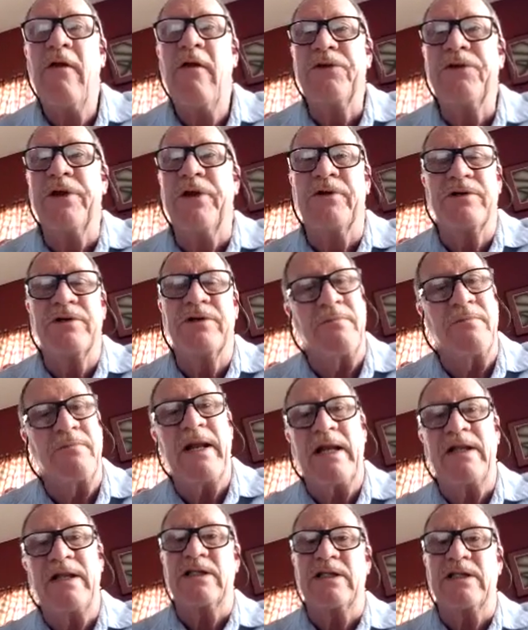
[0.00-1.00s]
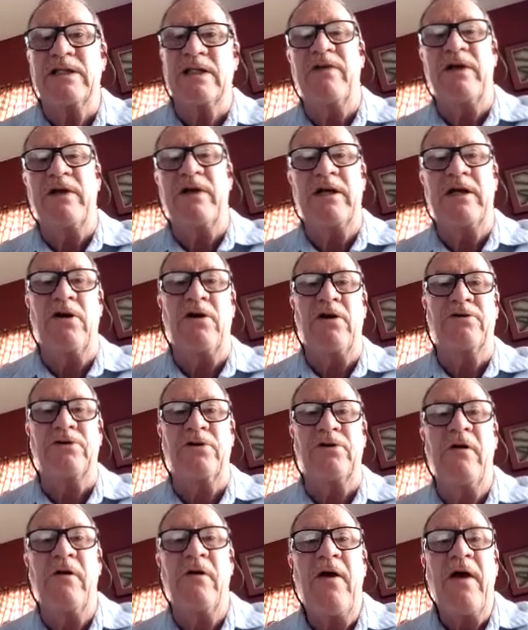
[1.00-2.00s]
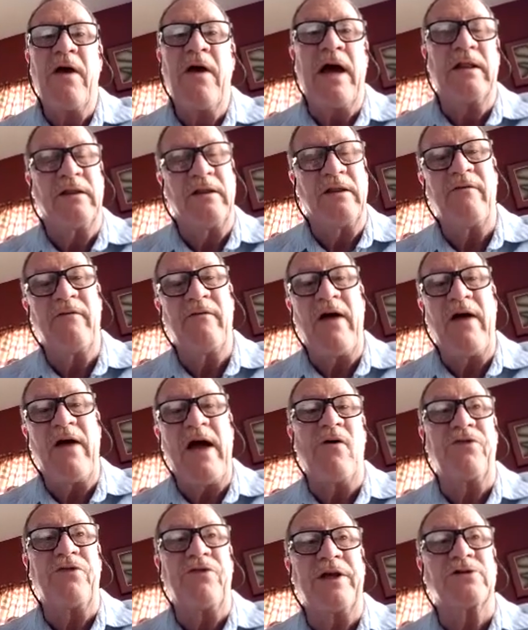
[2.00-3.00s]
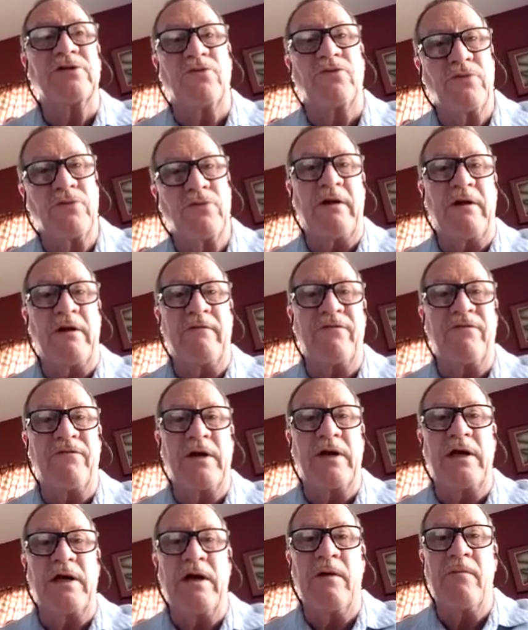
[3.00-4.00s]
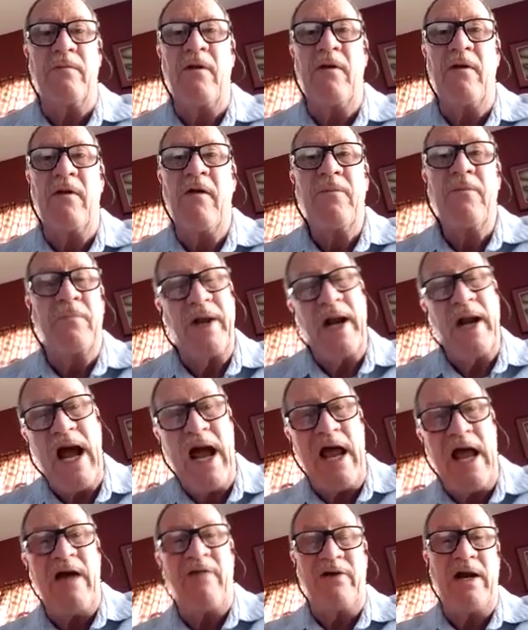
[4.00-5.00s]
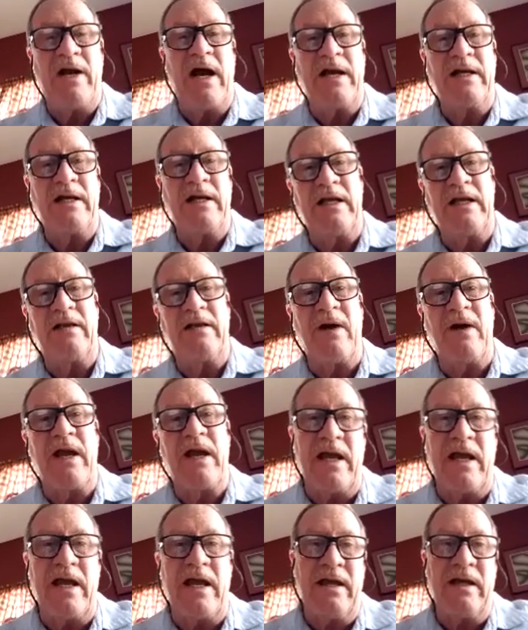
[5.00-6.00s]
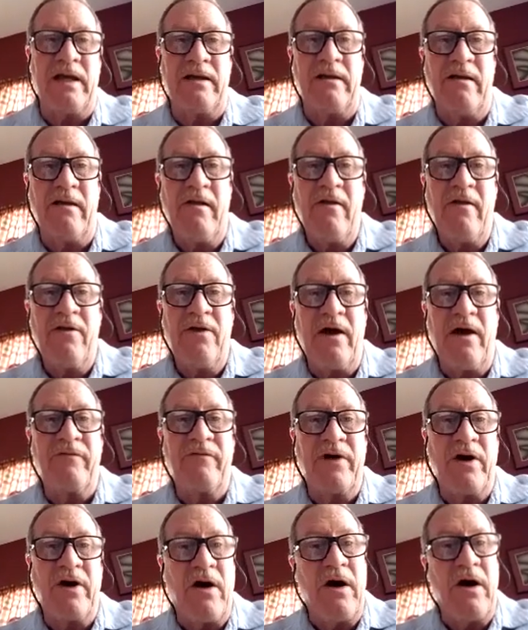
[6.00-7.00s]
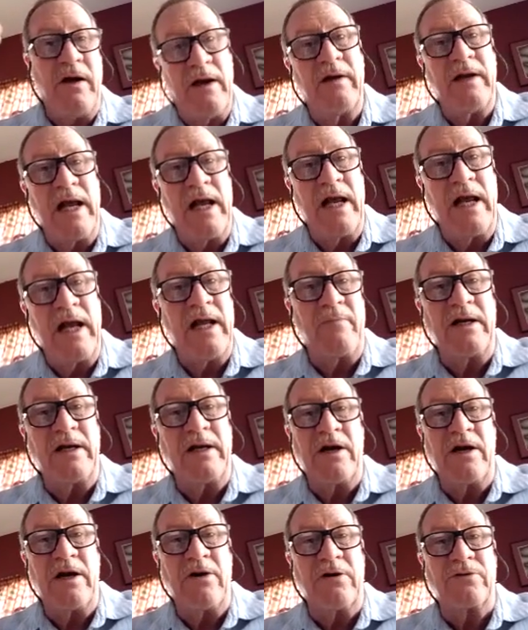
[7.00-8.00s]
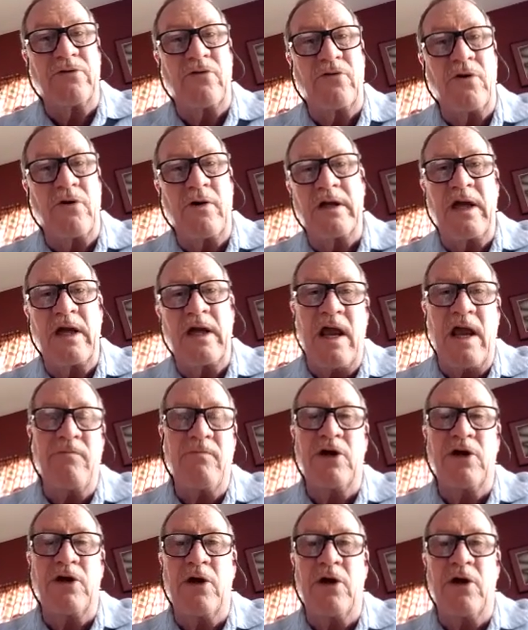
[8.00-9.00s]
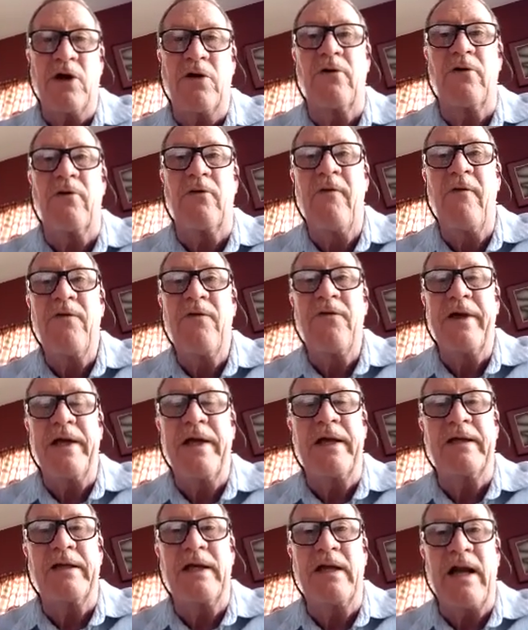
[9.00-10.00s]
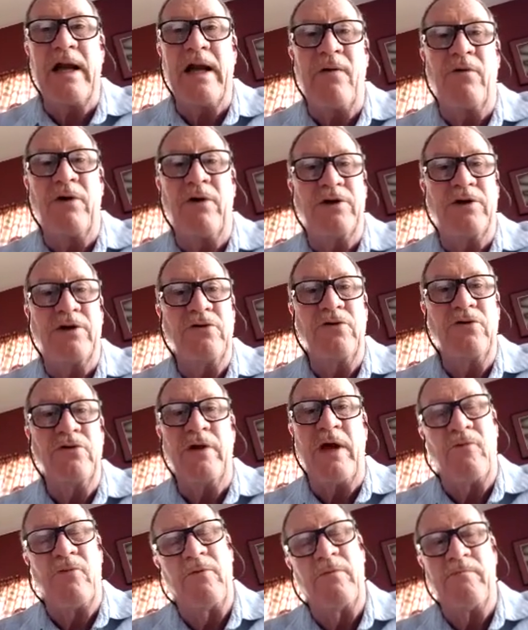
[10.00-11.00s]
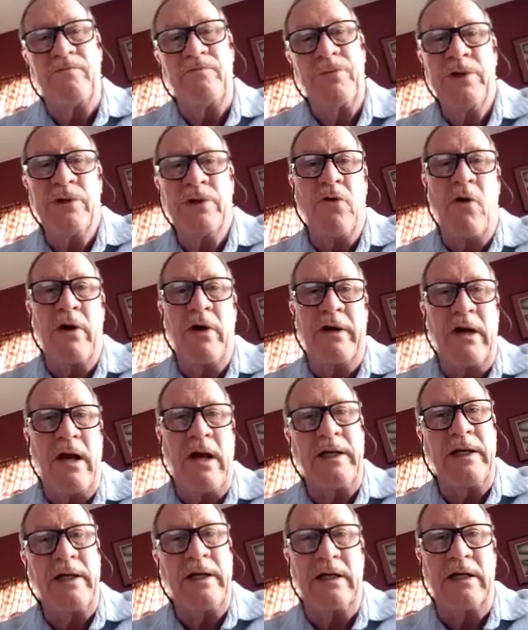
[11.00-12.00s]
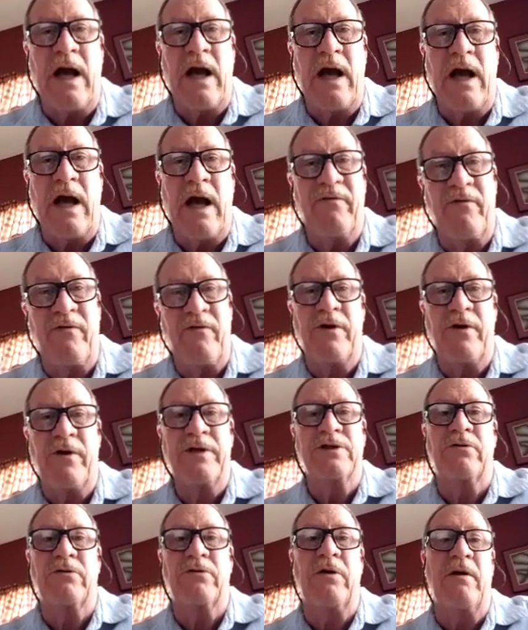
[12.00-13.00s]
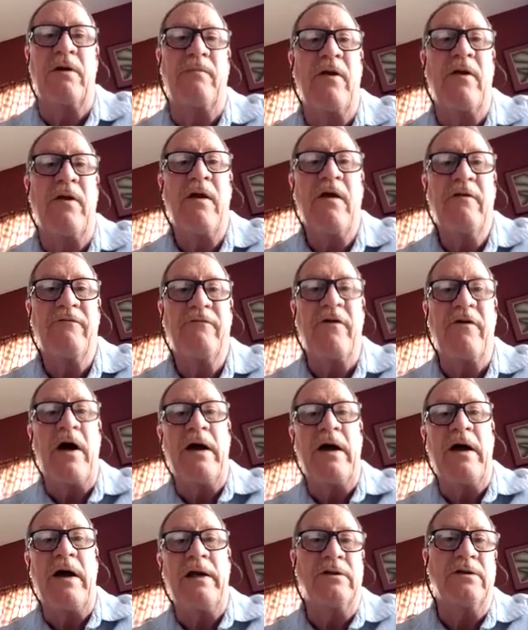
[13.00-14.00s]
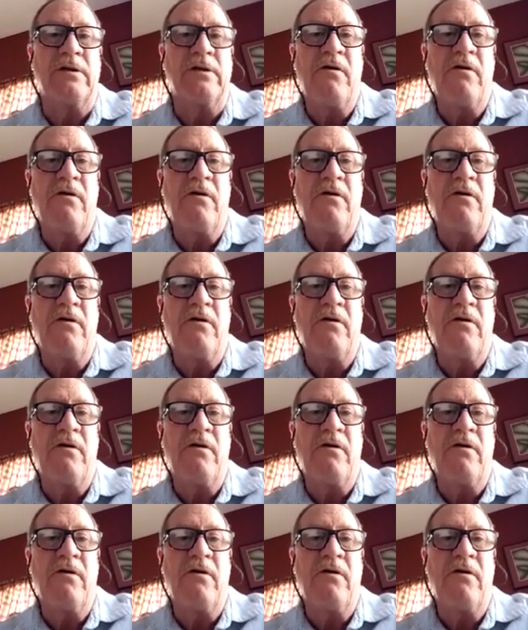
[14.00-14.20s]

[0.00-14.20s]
and say, man, I just love that character. I love how things are written for him, but I have an idea in my head of an animated character or a game character, and I want to do that. Well, you can go online, get a copy of a Friends script, find